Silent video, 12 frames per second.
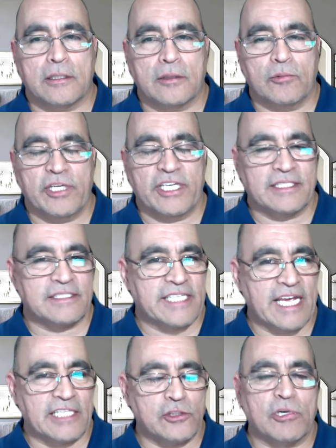we can
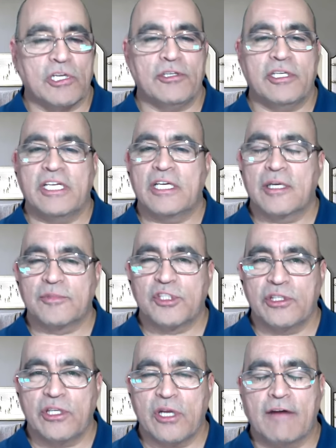schedule one. You can come to
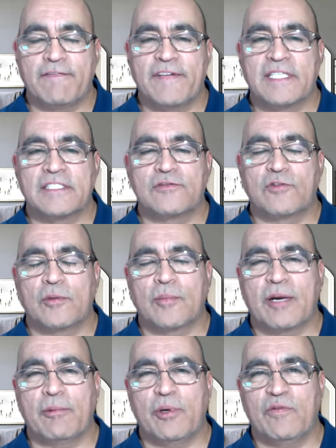the office. For my
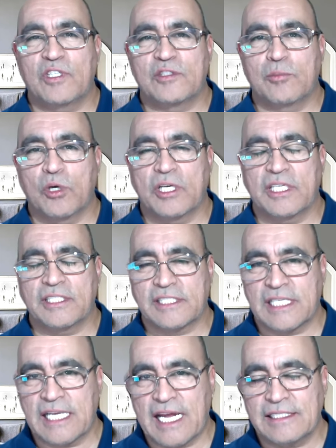reverse mortgage
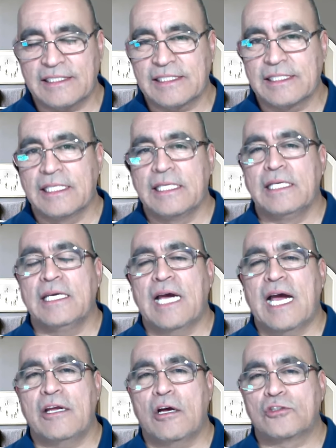clients,
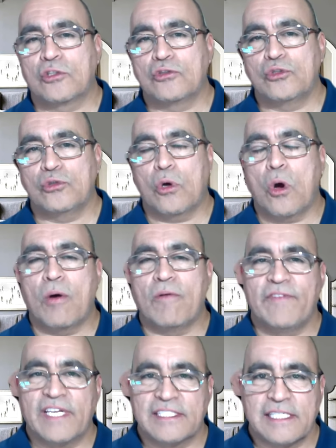I also do home
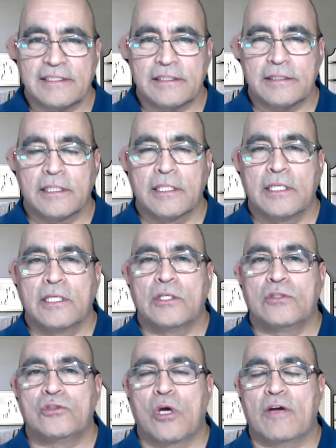visits.
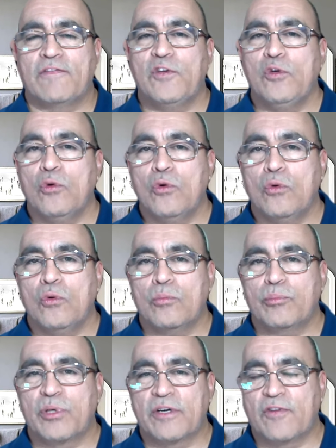So if you
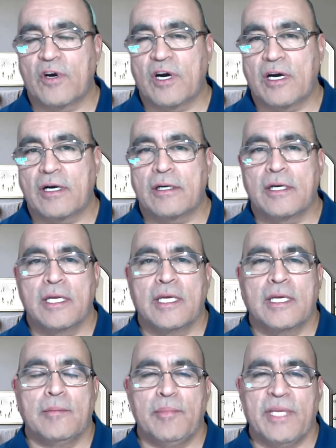prefer
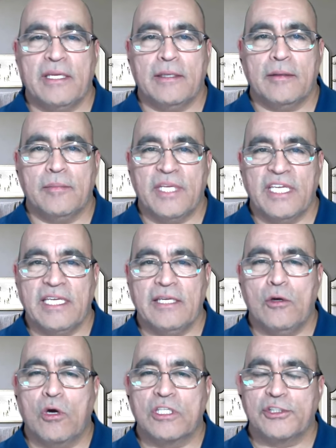me
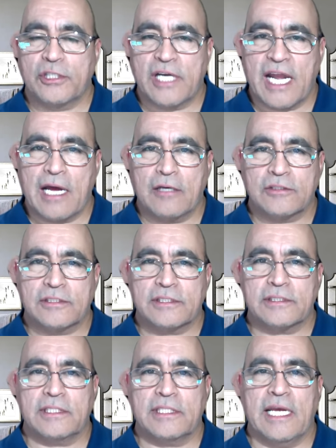going to your house
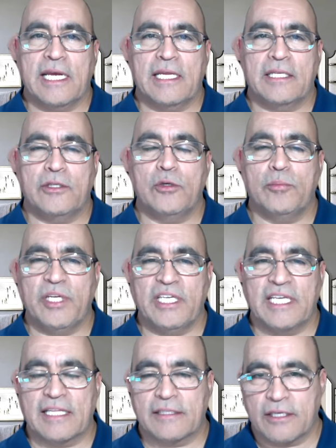and you being
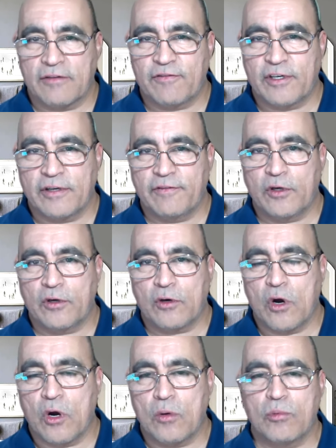at the comfort of your
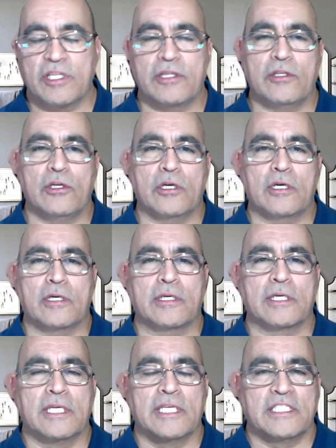home with
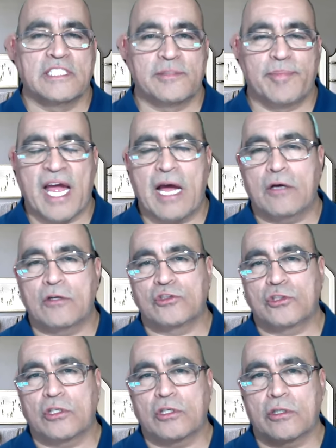your spouse
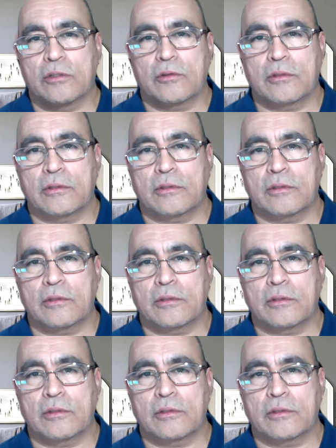or